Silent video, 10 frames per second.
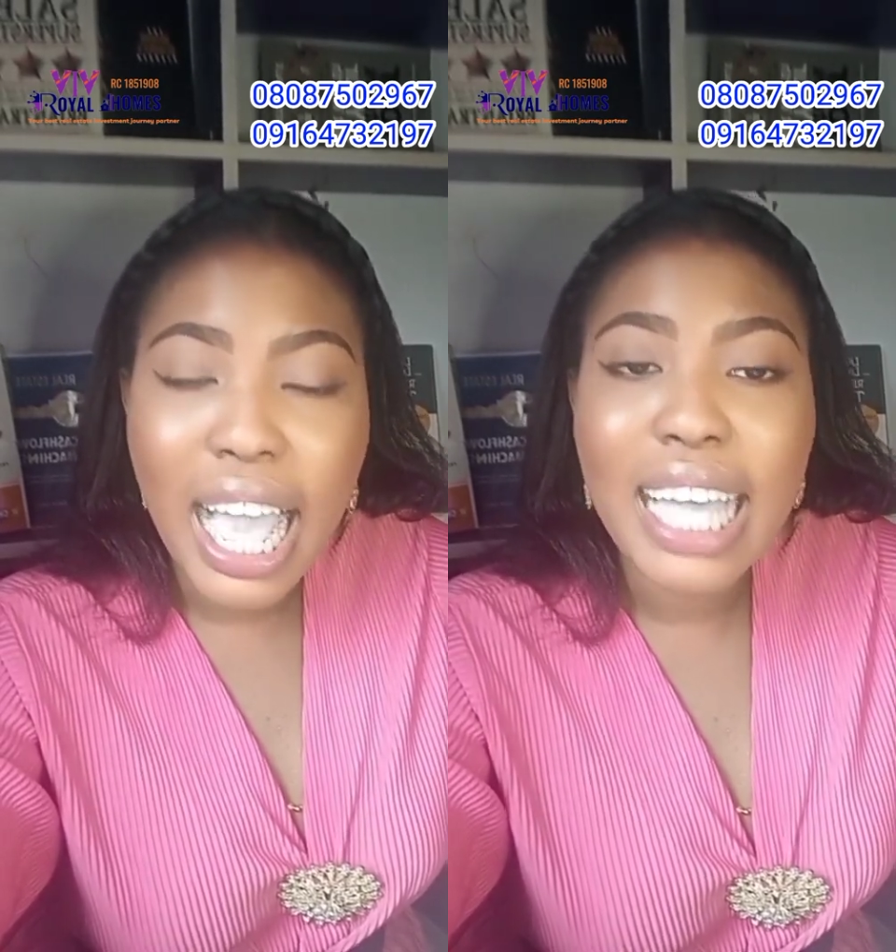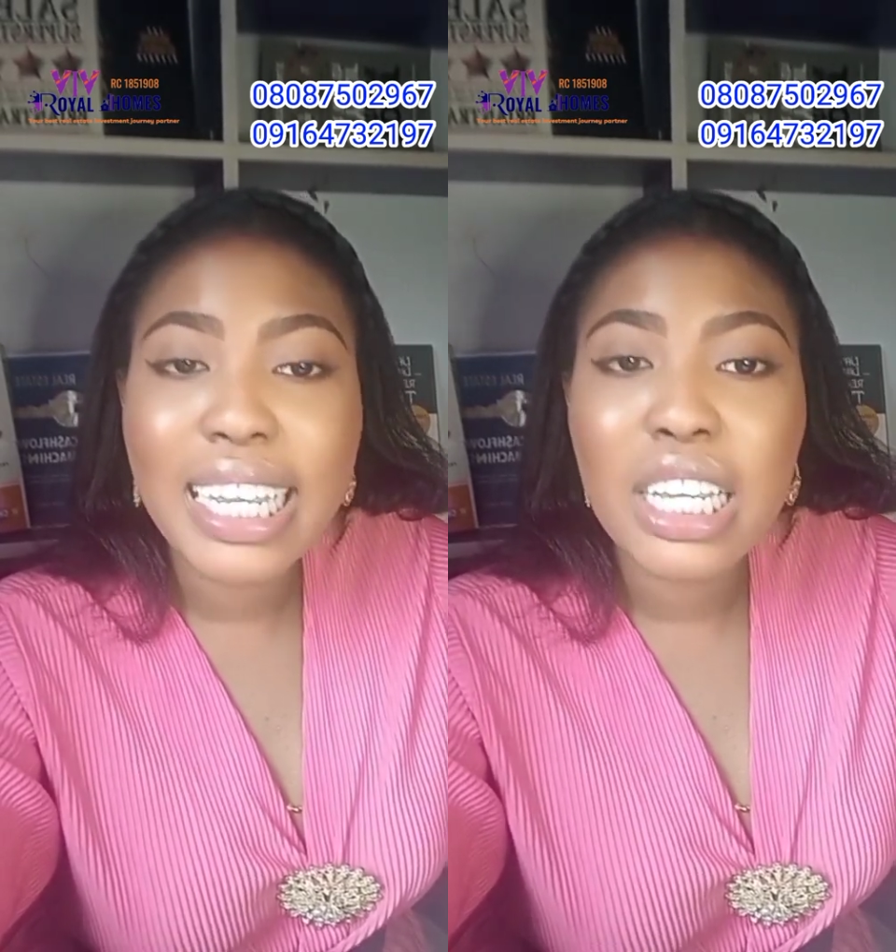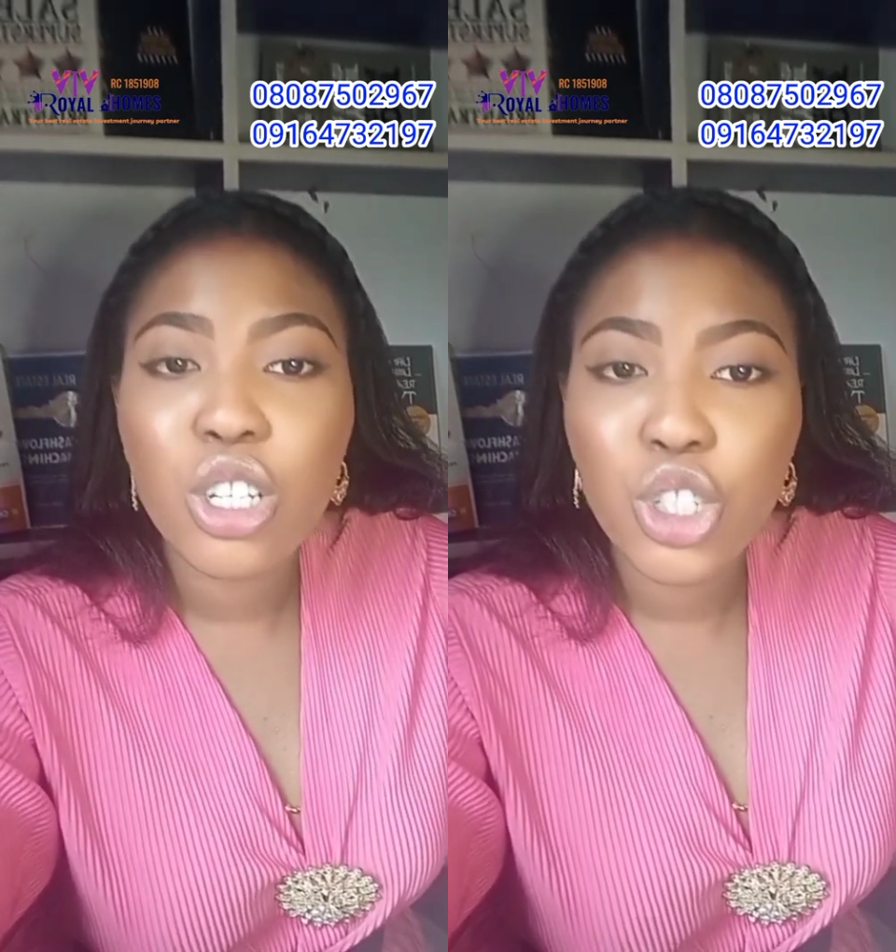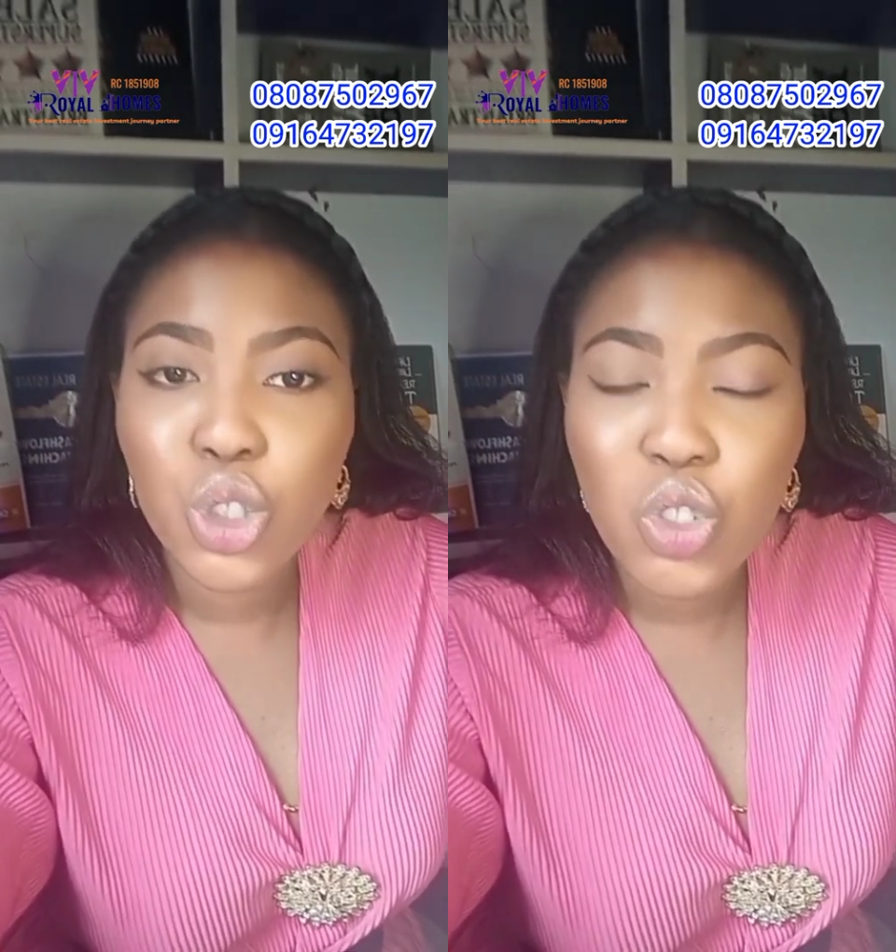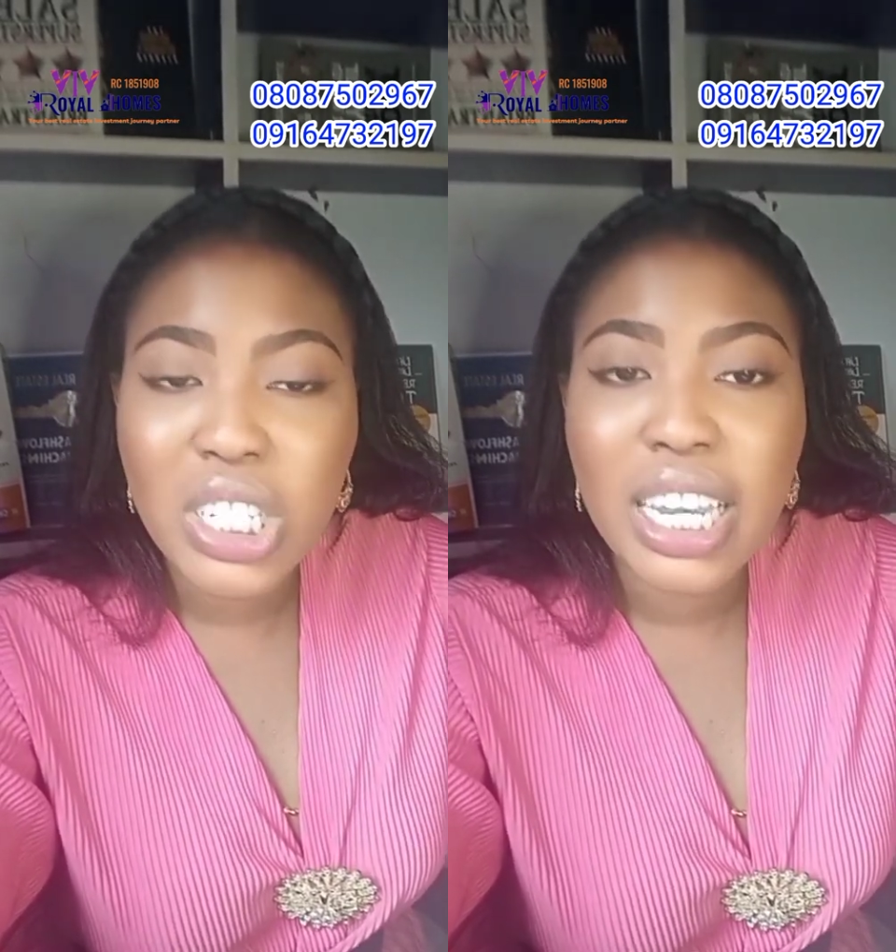Are there
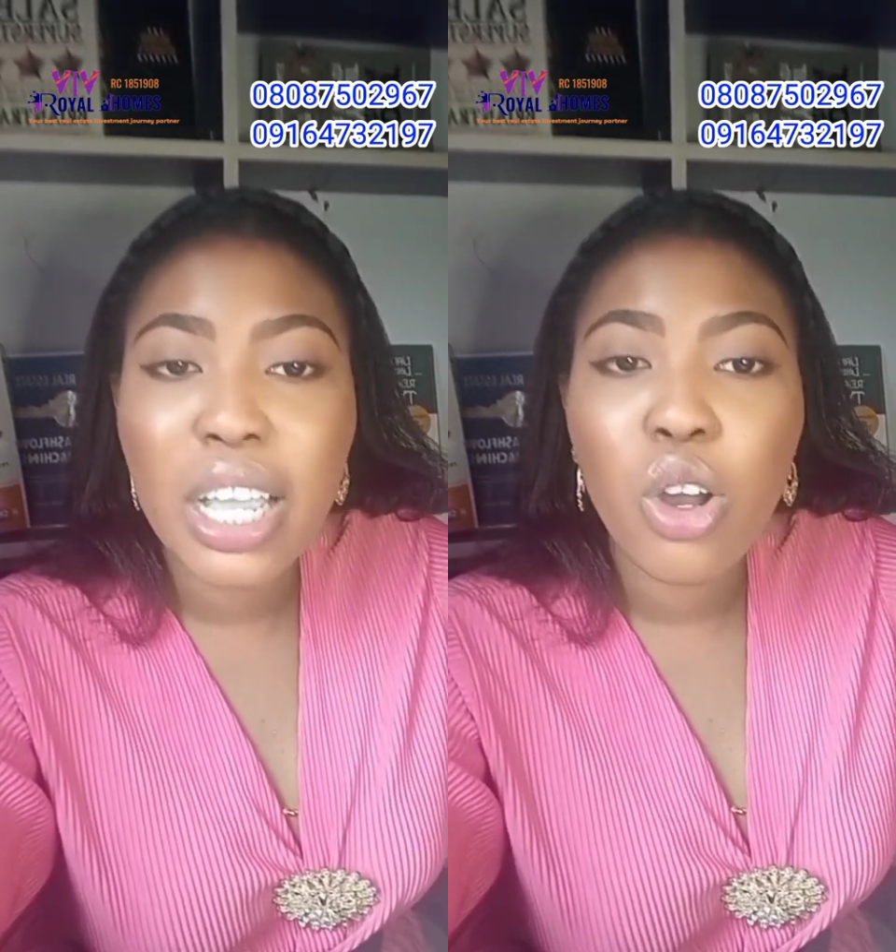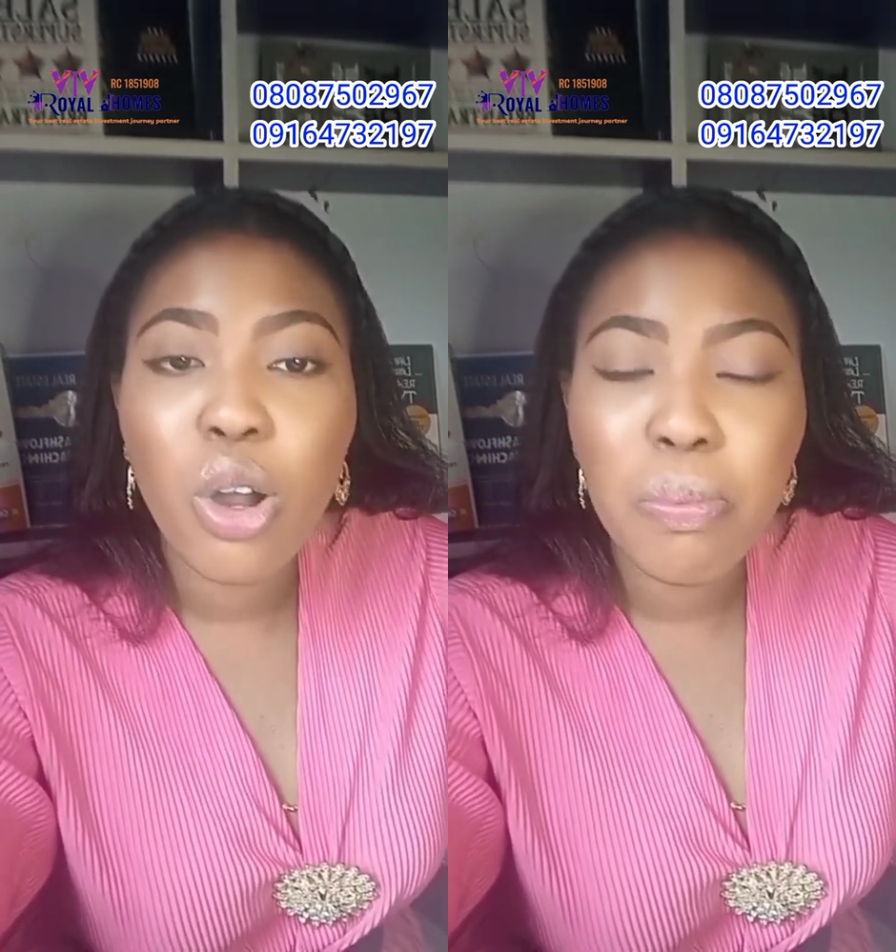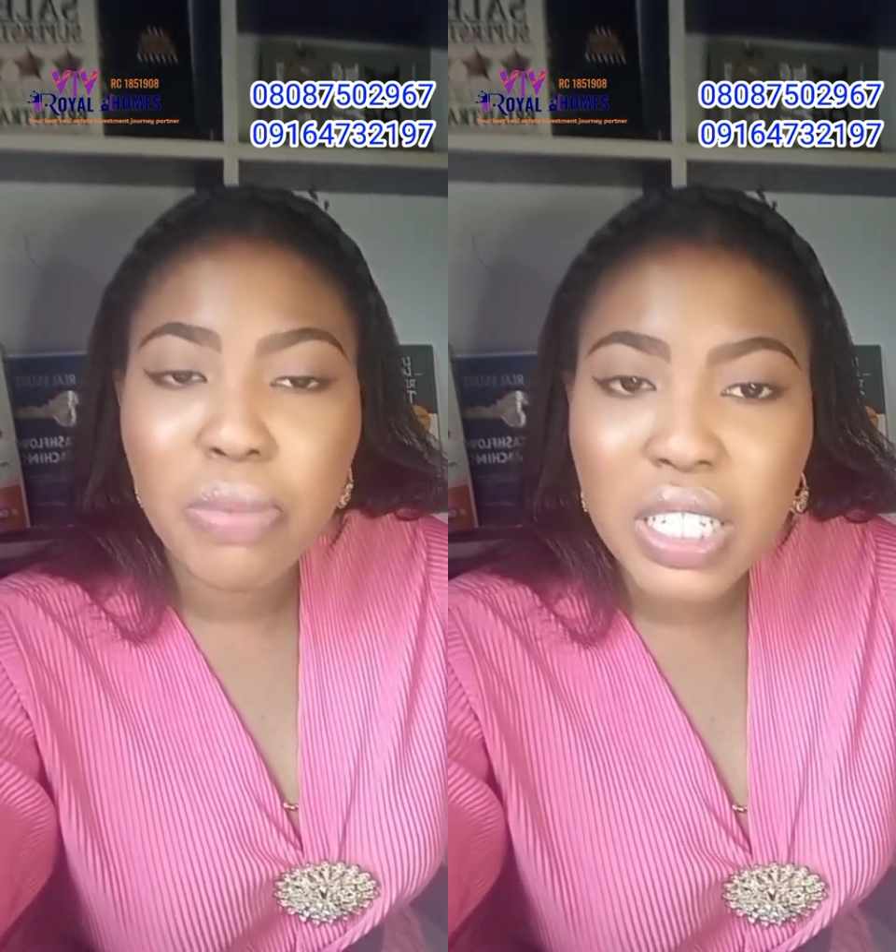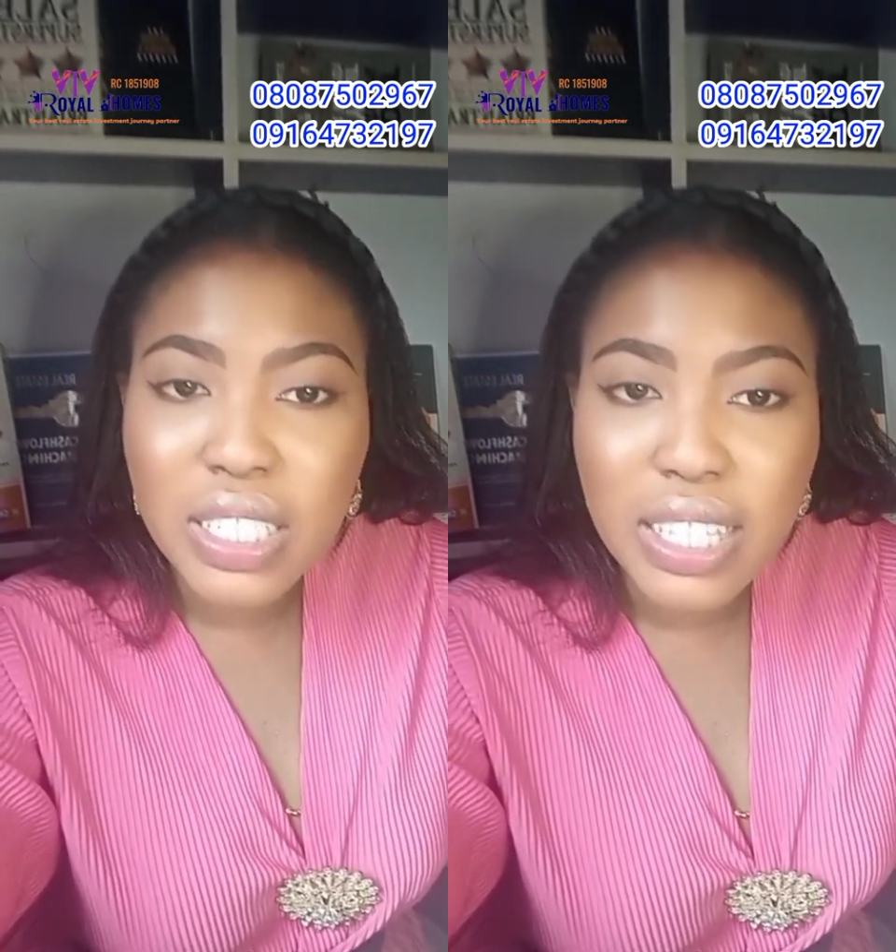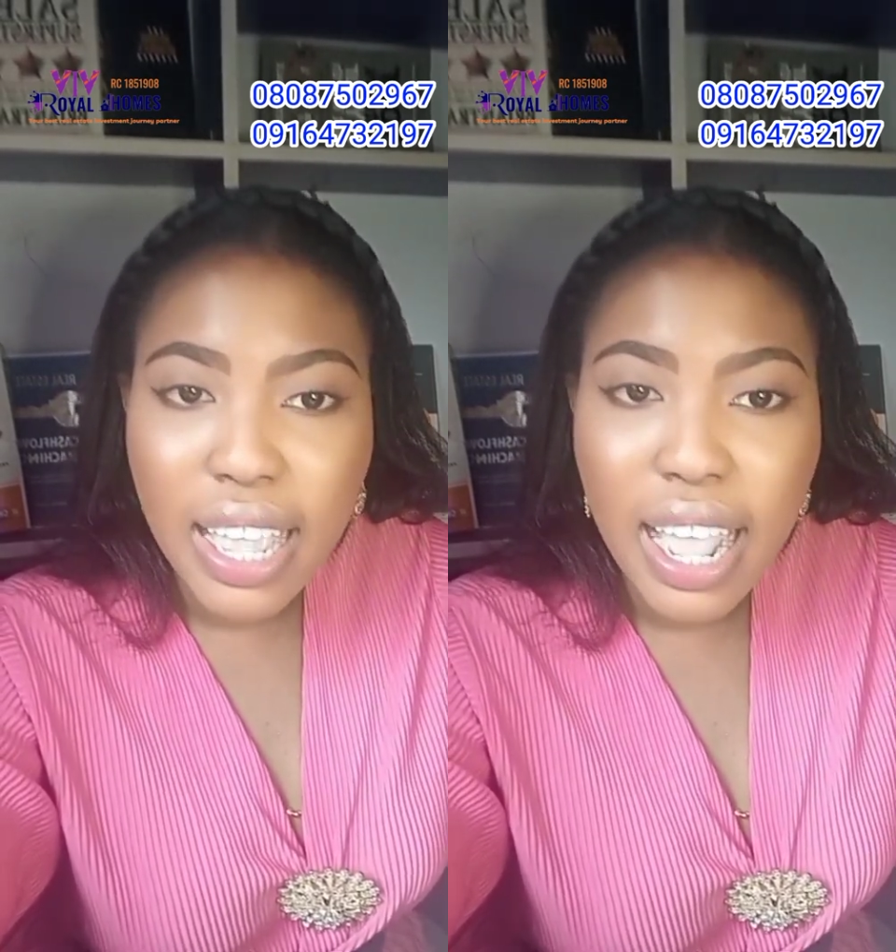industries? Are there companies
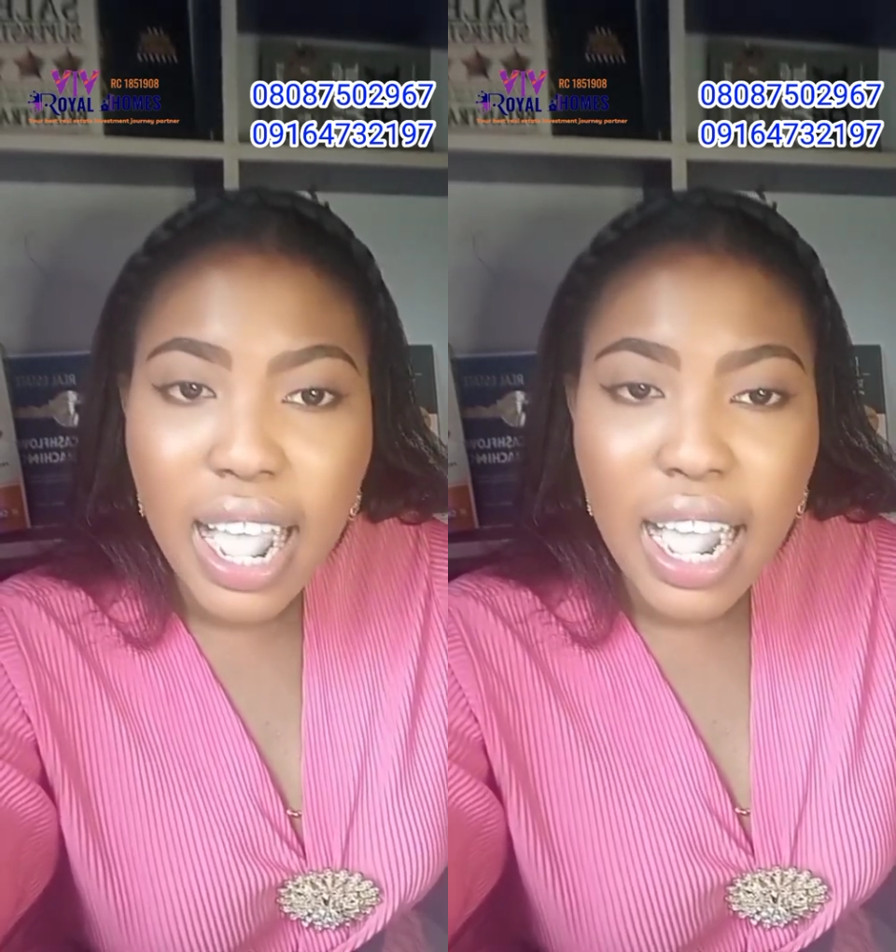there?